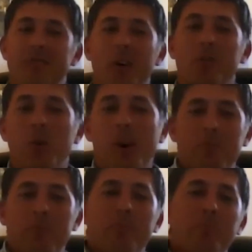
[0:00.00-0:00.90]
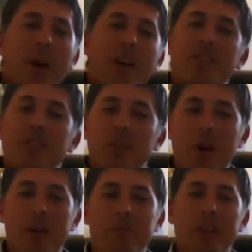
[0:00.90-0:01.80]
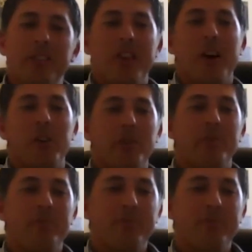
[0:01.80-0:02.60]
I'm quite passionate about men's health.